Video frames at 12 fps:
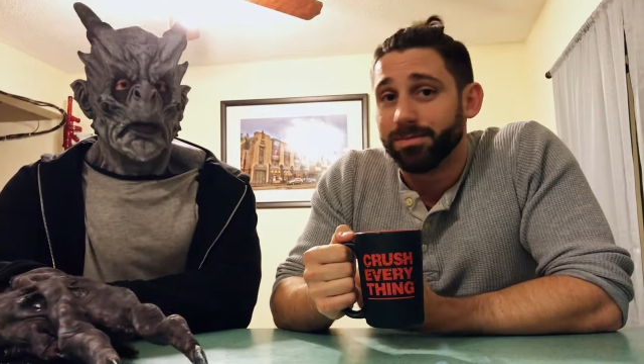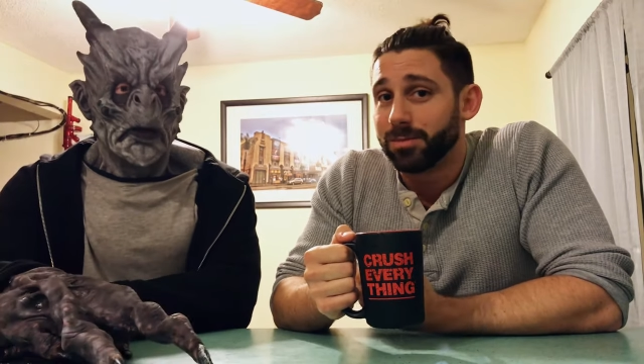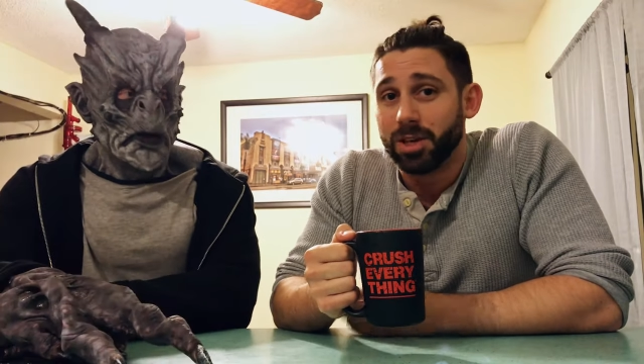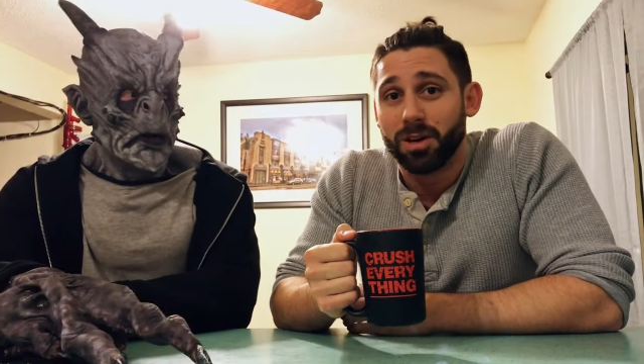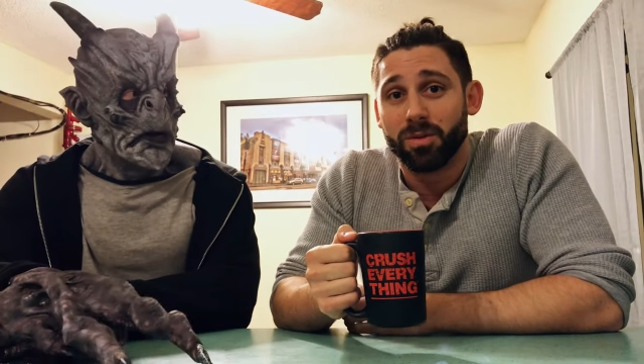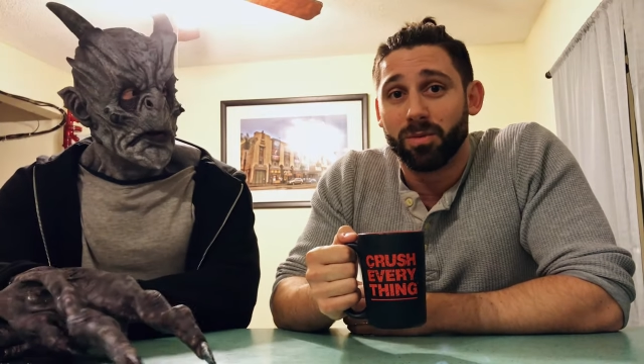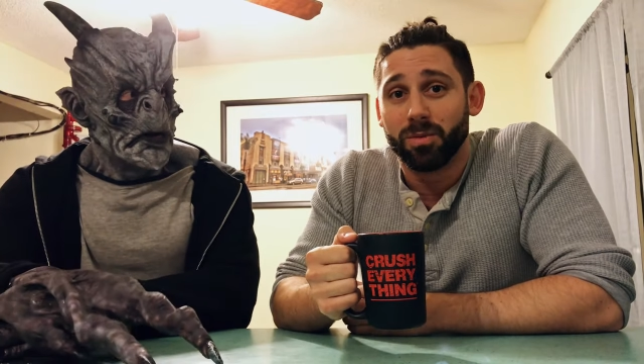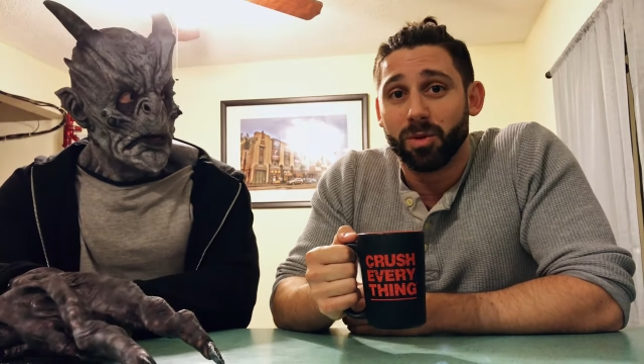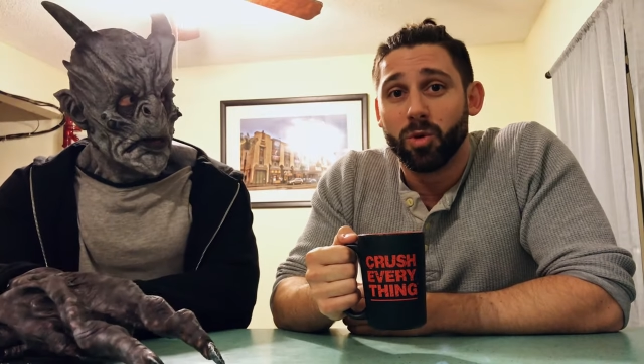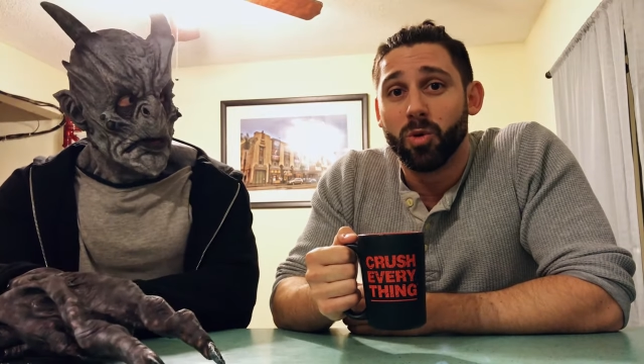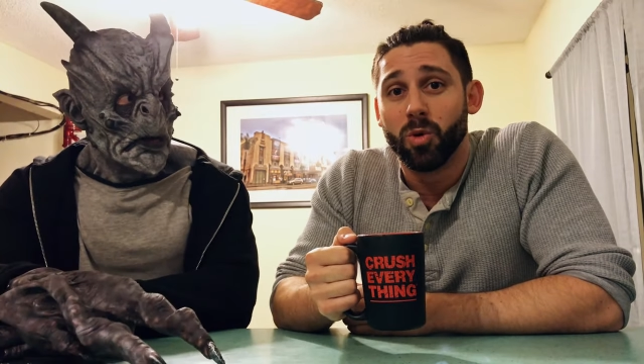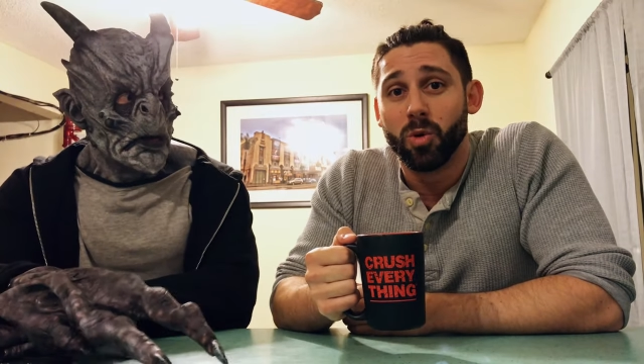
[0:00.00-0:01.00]
You know,
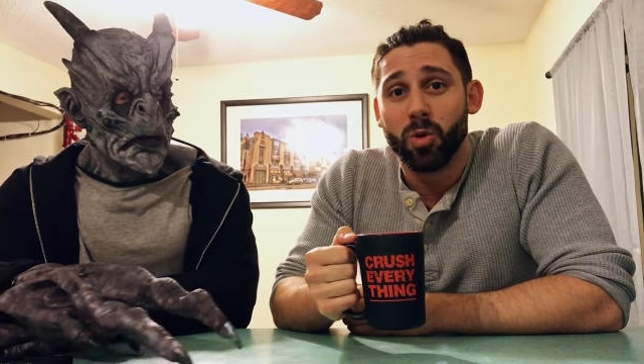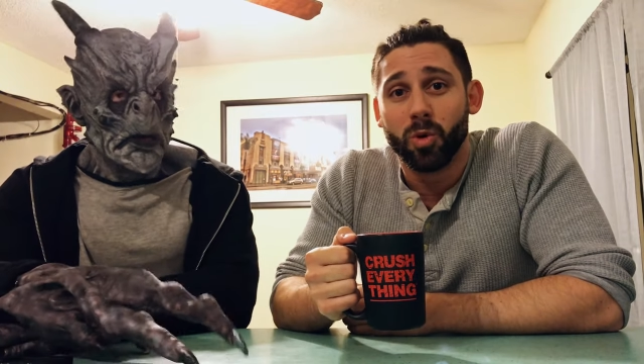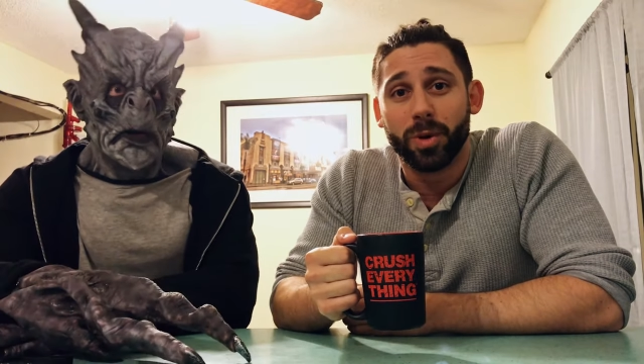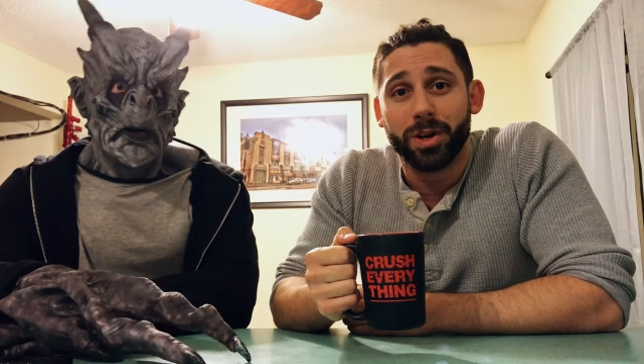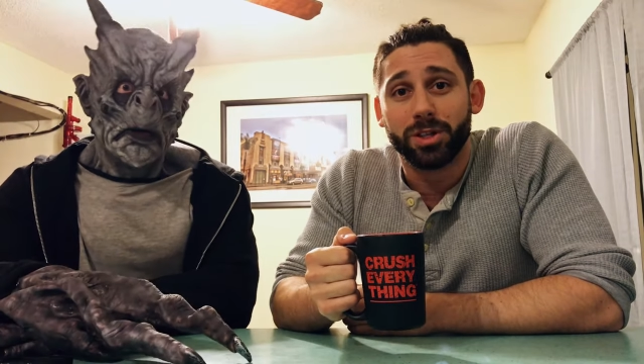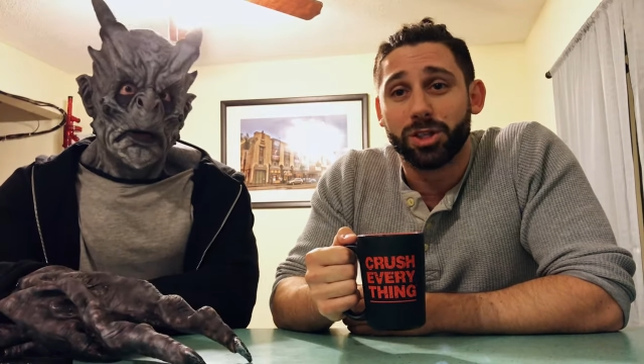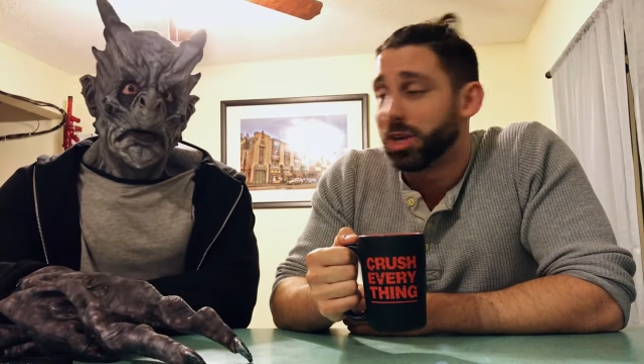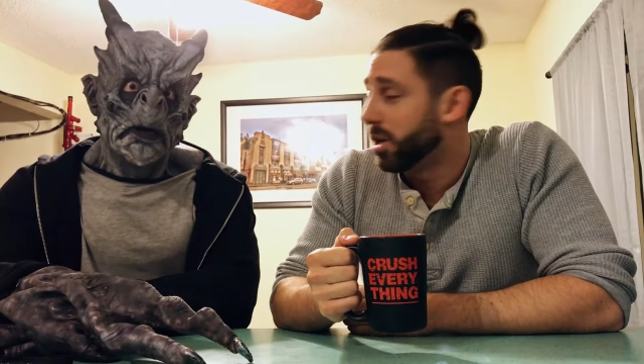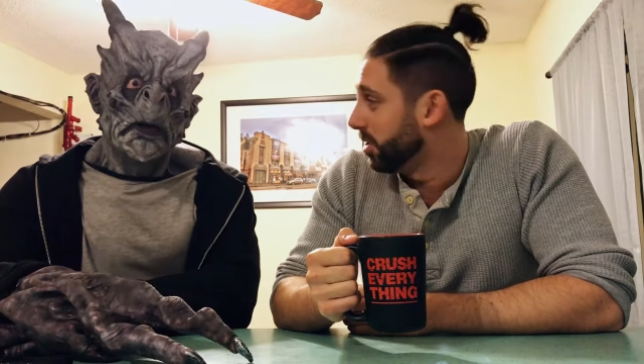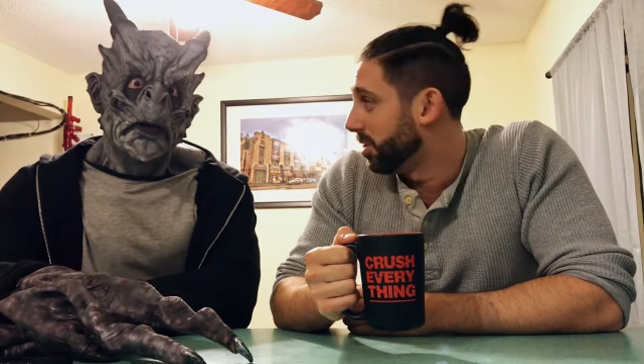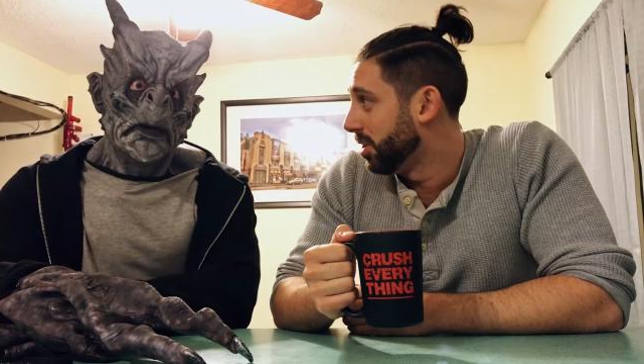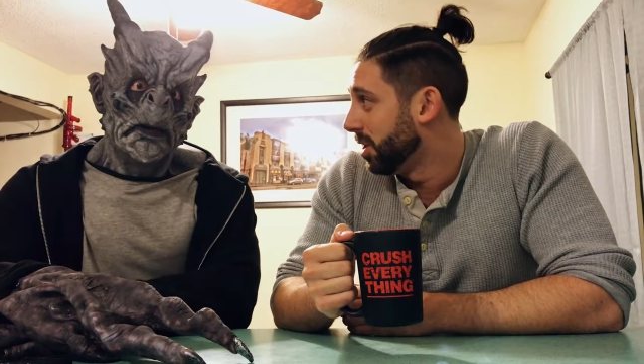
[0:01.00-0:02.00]
who, who are we to
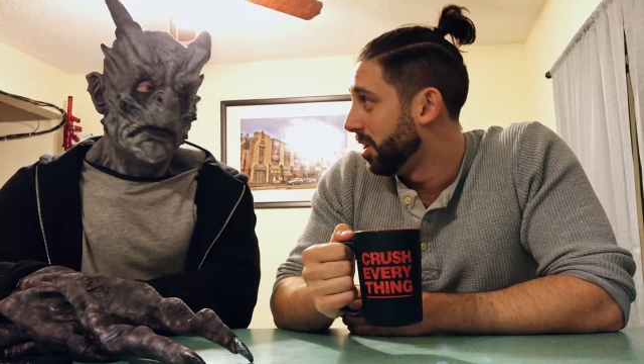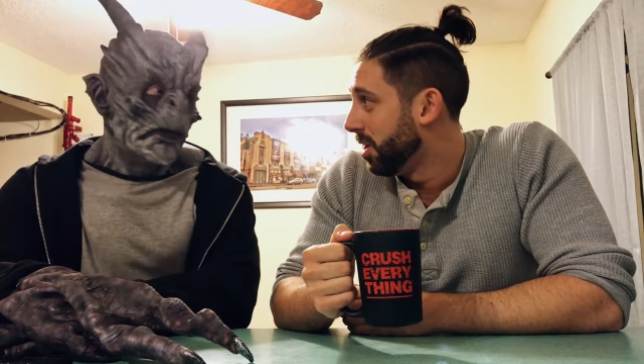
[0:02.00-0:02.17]
judge?